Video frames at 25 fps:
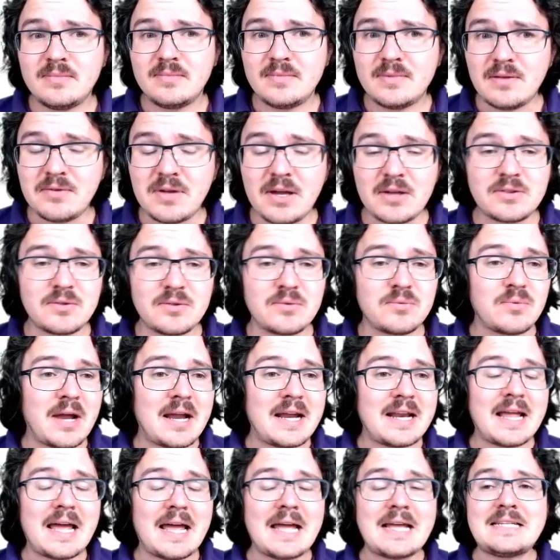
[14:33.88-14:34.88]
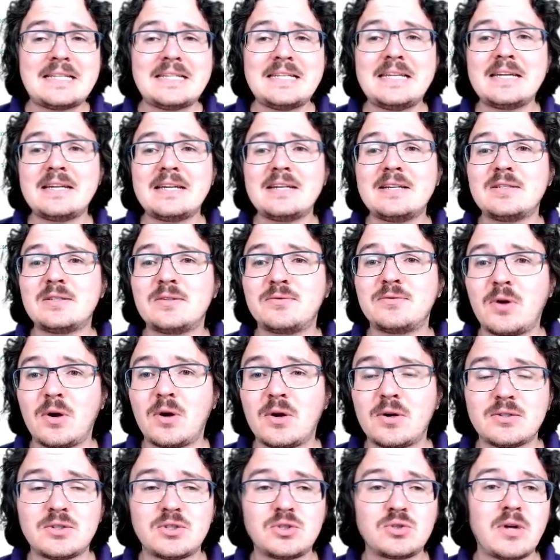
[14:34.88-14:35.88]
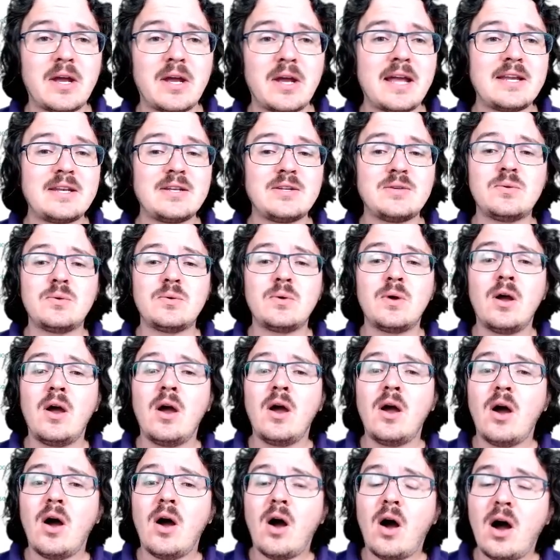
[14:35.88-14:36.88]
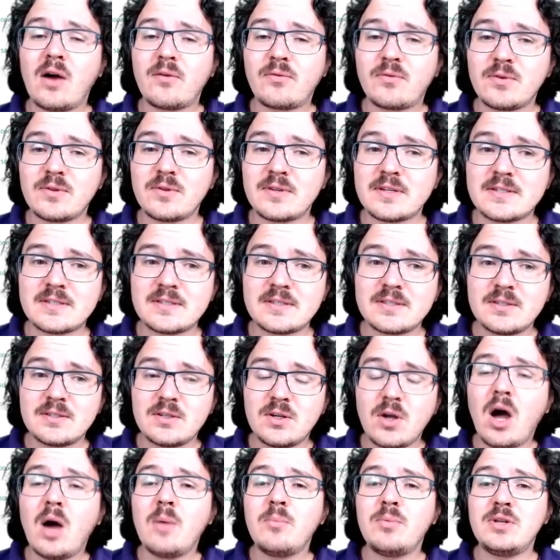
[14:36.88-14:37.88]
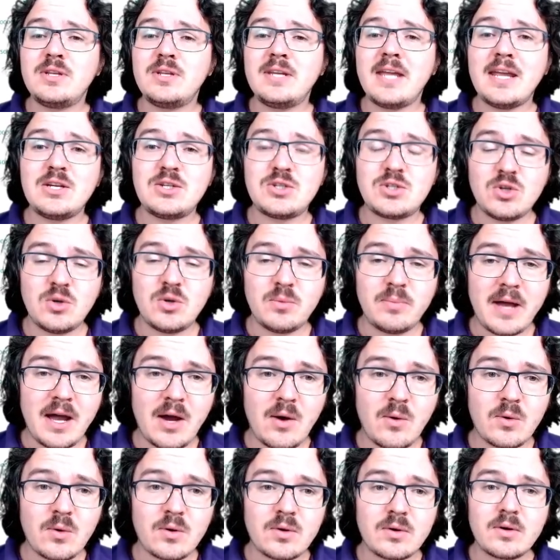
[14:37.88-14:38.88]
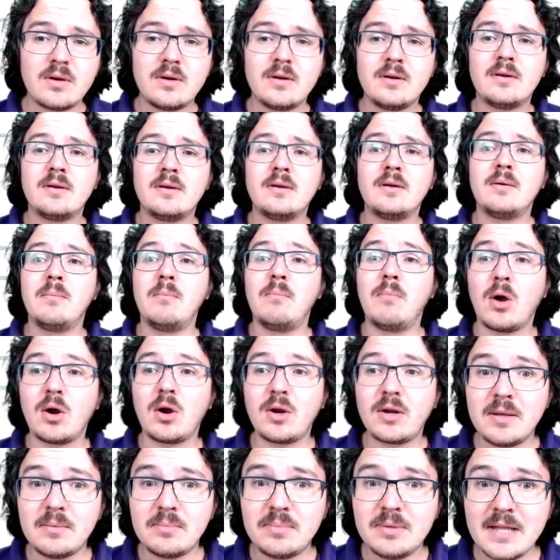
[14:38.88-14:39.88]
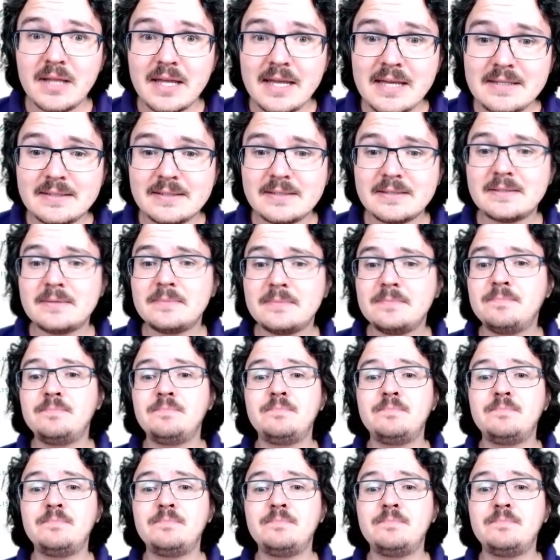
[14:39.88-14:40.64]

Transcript: They've got the right idea as far as trying to offer this computational power marketplace.